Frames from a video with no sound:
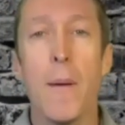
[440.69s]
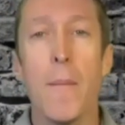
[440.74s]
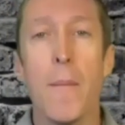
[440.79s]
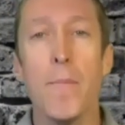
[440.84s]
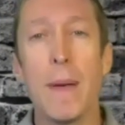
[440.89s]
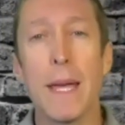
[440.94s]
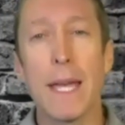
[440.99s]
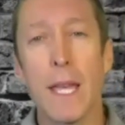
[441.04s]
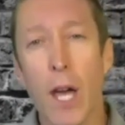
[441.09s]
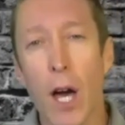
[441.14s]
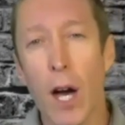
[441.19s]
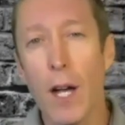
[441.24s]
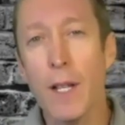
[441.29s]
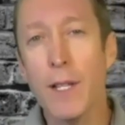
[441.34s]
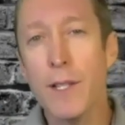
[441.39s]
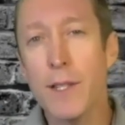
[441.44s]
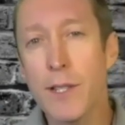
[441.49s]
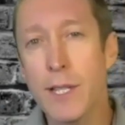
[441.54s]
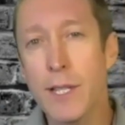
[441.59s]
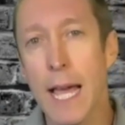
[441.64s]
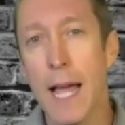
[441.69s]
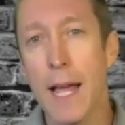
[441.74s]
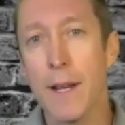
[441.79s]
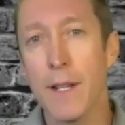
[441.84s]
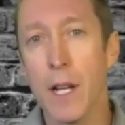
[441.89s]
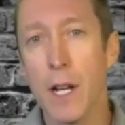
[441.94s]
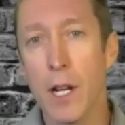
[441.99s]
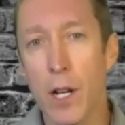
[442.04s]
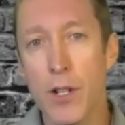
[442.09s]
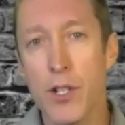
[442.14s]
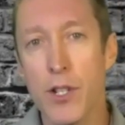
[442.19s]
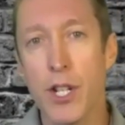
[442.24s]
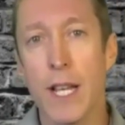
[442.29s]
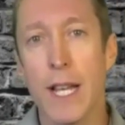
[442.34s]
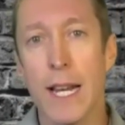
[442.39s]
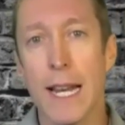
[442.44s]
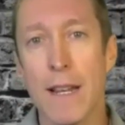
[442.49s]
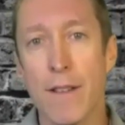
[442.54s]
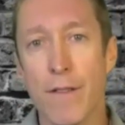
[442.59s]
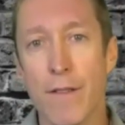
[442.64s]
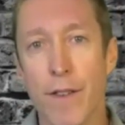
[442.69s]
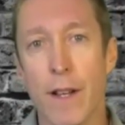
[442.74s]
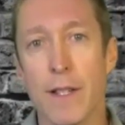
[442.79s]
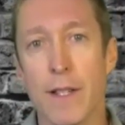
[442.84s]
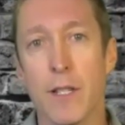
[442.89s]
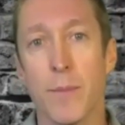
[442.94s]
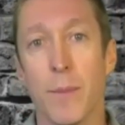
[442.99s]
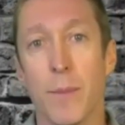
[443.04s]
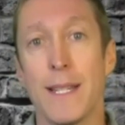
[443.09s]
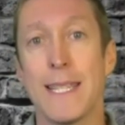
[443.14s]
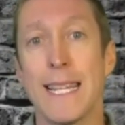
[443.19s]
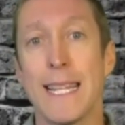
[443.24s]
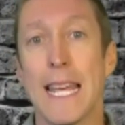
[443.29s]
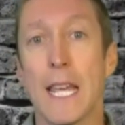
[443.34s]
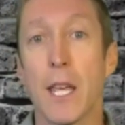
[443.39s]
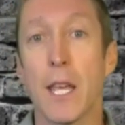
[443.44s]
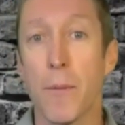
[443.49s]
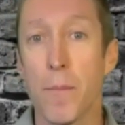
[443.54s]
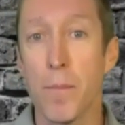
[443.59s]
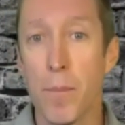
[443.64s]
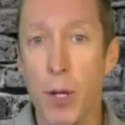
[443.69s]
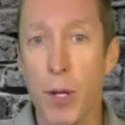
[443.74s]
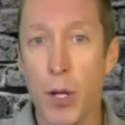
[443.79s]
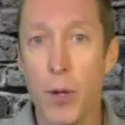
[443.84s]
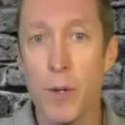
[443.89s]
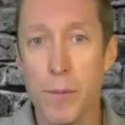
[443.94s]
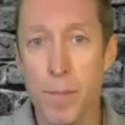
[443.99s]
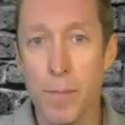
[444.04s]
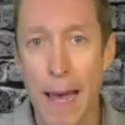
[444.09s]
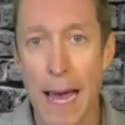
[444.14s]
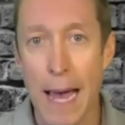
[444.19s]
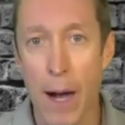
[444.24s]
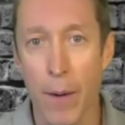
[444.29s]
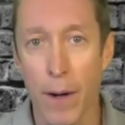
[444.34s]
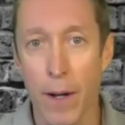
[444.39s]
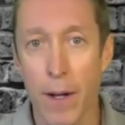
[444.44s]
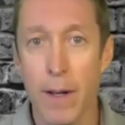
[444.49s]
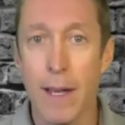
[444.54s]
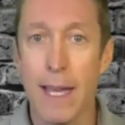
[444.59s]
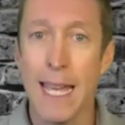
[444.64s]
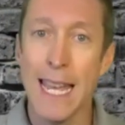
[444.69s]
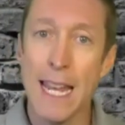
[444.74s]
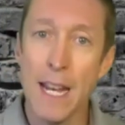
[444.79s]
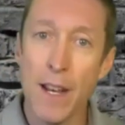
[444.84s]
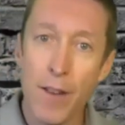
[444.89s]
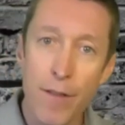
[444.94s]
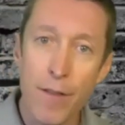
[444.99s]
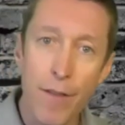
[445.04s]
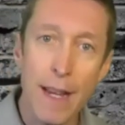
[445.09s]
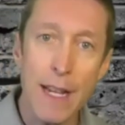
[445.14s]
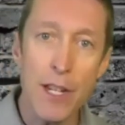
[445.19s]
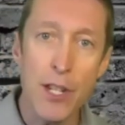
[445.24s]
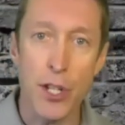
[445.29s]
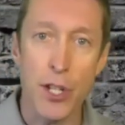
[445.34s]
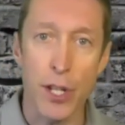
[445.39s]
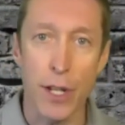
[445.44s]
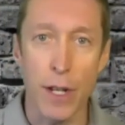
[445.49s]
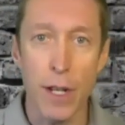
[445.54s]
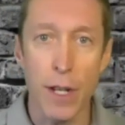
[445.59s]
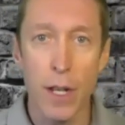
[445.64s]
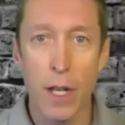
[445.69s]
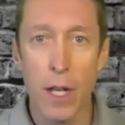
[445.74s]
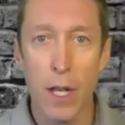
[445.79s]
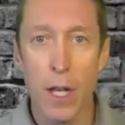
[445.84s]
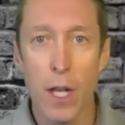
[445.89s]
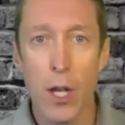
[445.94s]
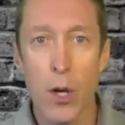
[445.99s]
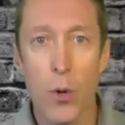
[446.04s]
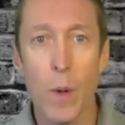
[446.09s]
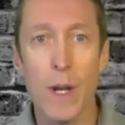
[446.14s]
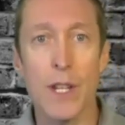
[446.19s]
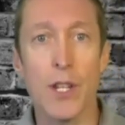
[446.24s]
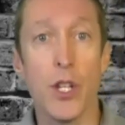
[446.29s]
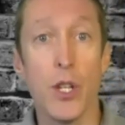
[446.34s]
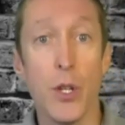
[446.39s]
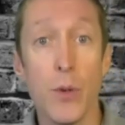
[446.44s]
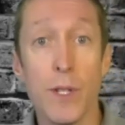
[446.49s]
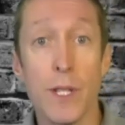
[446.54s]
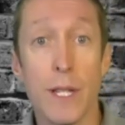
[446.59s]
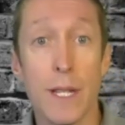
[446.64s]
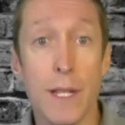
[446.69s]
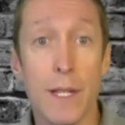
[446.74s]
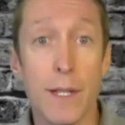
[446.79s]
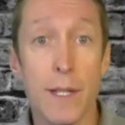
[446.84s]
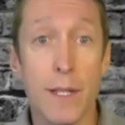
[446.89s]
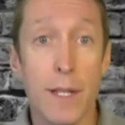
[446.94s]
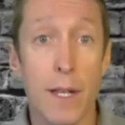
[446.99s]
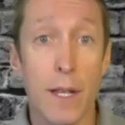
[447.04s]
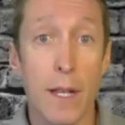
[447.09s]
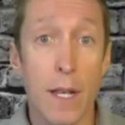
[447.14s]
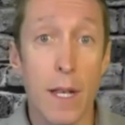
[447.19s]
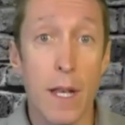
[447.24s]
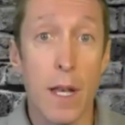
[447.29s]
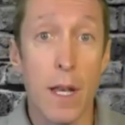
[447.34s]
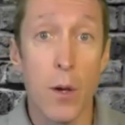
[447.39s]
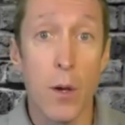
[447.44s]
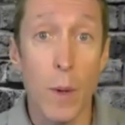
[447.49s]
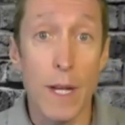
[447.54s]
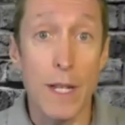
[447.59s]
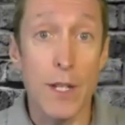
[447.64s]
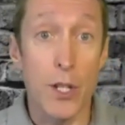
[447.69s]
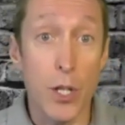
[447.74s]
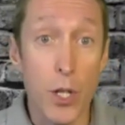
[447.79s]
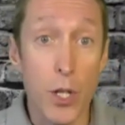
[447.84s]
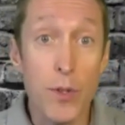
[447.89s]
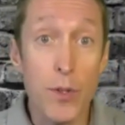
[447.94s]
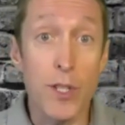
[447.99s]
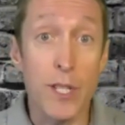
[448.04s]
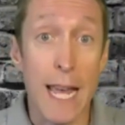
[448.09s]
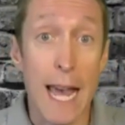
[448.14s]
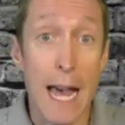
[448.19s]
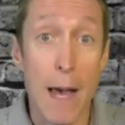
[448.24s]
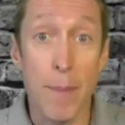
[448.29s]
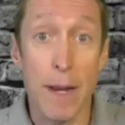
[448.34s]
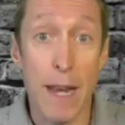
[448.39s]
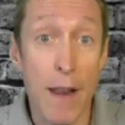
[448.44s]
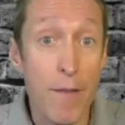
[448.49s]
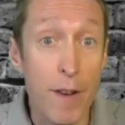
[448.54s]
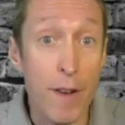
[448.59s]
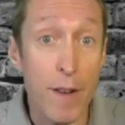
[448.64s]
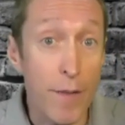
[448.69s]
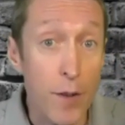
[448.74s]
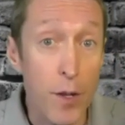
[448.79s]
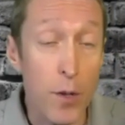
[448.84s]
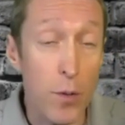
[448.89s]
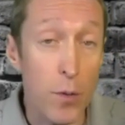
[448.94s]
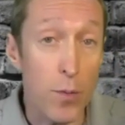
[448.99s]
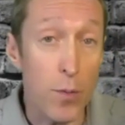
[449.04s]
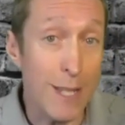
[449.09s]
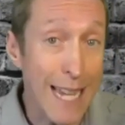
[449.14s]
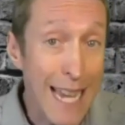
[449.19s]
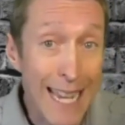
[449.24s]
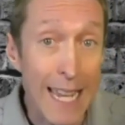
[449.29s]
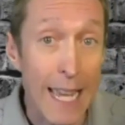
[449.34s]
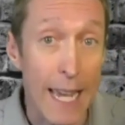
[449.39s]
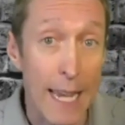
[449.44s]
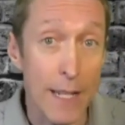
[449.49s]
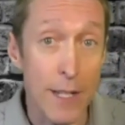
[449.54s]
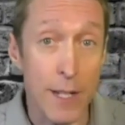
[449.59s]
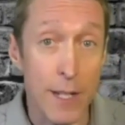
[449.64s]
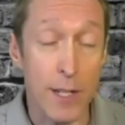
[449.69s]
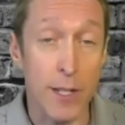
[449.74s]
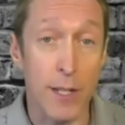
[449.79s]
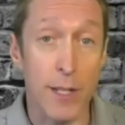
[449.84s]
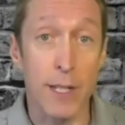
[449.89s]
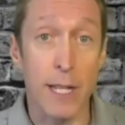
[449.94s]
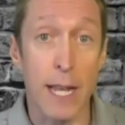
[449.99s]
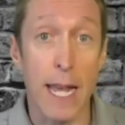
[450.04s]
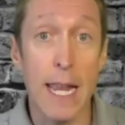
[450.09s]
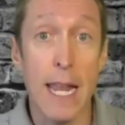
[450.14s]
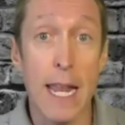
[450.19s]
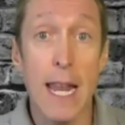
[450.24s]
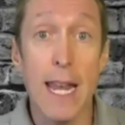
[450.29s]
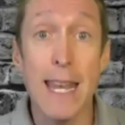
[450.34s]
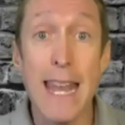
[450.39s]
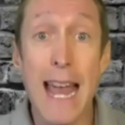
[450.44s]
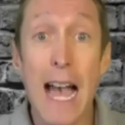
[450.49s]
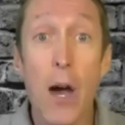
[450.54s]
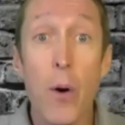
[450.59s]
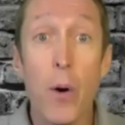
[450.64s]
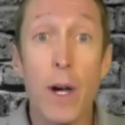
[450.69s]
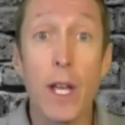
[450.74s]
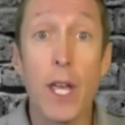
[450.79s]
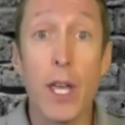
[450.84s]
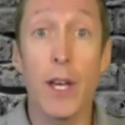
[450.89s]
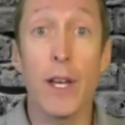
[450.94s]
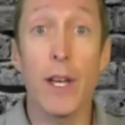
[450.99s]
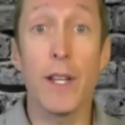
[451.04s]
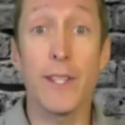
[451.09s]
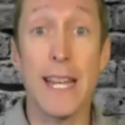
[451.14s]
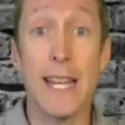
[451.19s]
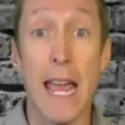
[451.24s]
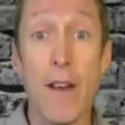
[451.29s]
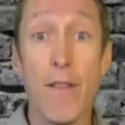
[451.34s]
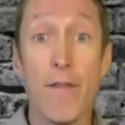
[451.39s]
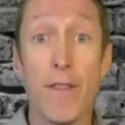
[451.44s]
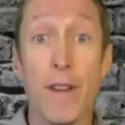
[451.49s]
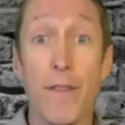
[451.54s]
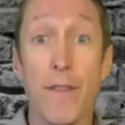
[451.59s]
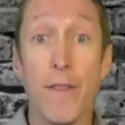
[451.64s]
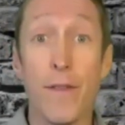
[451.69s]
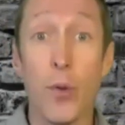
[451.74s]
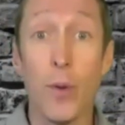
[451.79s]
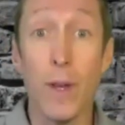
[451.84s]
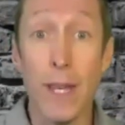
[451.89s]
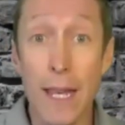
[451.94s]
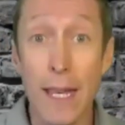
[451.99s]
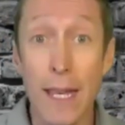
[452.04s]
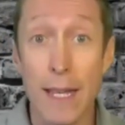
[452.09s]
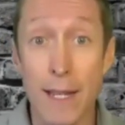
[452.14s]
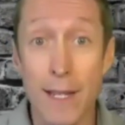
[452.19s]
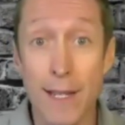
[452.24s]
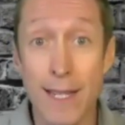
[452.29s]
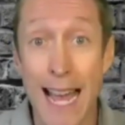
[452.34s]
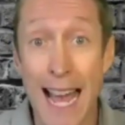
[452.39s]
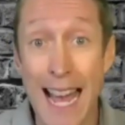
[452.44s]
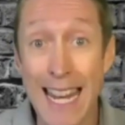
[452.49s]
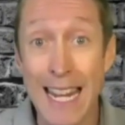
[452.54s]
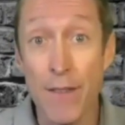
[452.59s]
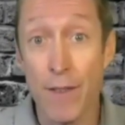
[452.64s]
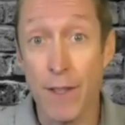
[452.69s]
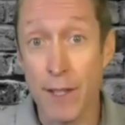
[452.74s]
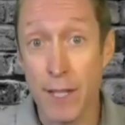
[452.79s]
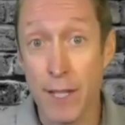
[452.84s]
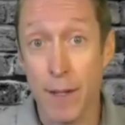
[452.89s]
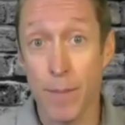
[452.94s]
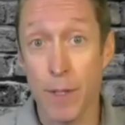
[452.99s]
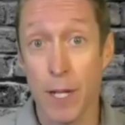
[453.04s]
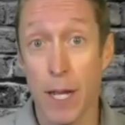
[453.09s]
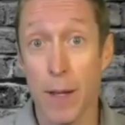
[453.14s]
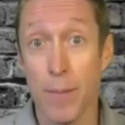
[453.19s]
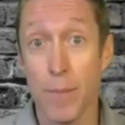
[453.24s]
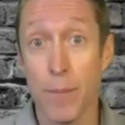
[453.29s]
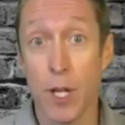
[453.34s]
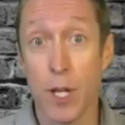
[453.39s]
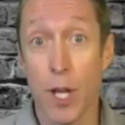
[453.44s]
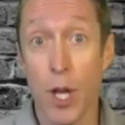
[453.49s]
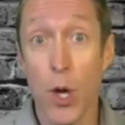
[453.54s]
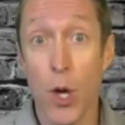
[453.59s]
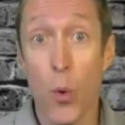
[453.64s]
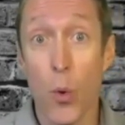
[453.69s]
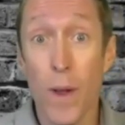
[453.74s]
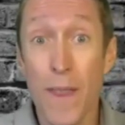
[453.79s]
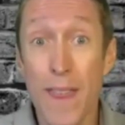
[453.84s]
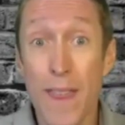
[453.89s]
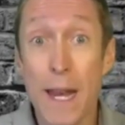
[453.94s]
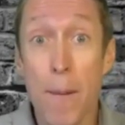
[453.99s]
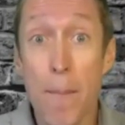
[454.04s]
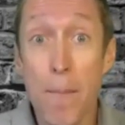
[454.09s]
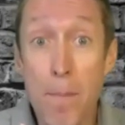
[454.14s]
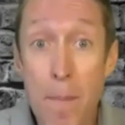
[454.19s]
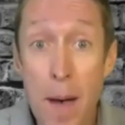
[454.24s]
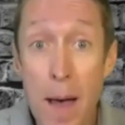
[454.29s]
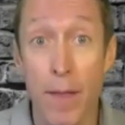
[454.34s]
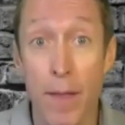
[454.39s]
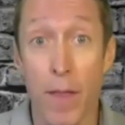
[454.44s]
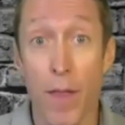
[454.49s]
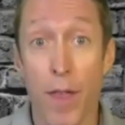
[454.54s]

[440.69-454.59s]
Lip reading: Because technological advancement in compute power, innovation, which used to happen every few decades, I should say, now occurs every few years and even sometimes within a month.